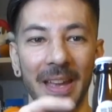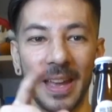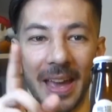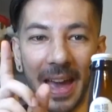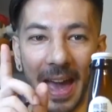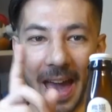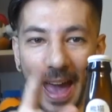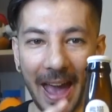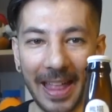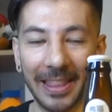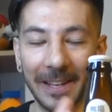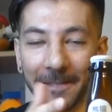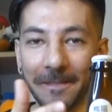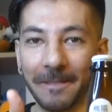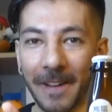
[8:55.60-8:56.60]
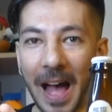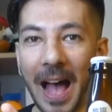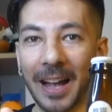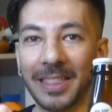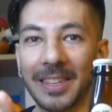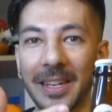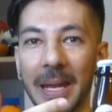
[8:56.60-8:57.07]
And in
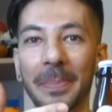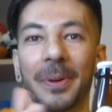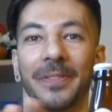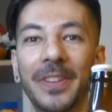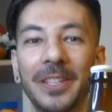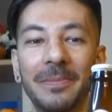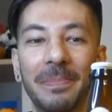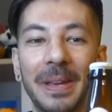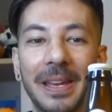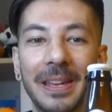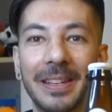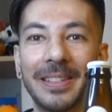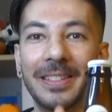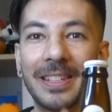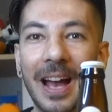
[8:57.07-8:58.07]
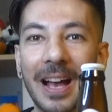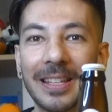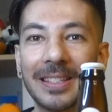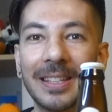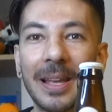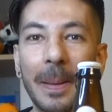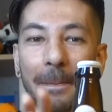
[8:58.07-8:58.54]
fact, the name of this beer is
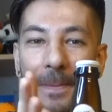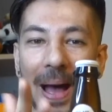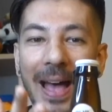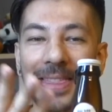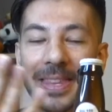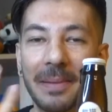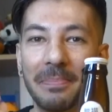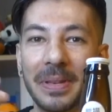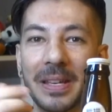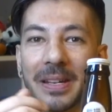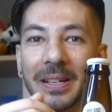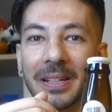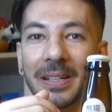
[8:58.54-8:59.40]
just Panda beer.